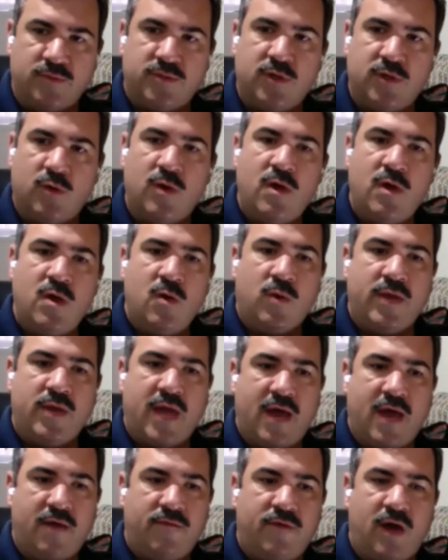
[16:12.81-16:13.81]
So we
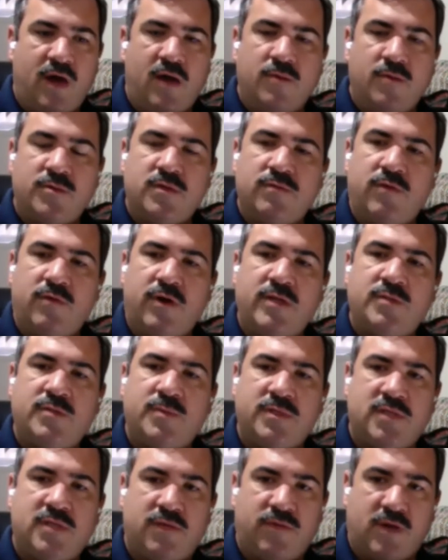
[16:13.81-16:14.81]
have some very
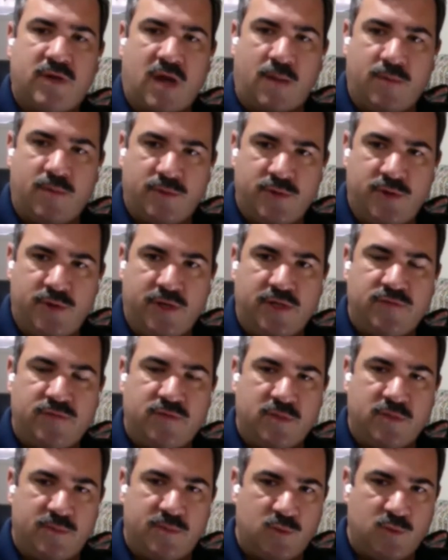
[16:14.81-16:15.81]
specific opportunities
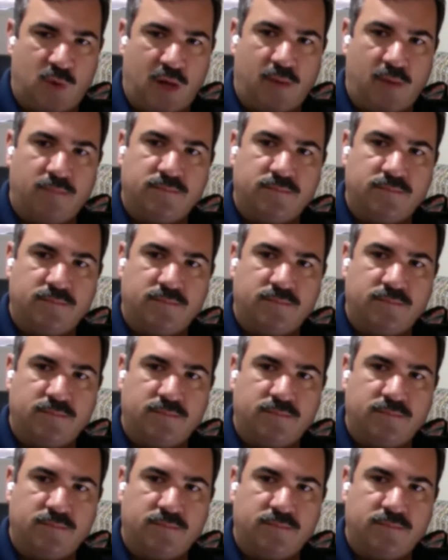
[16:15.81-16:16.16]
for them as well.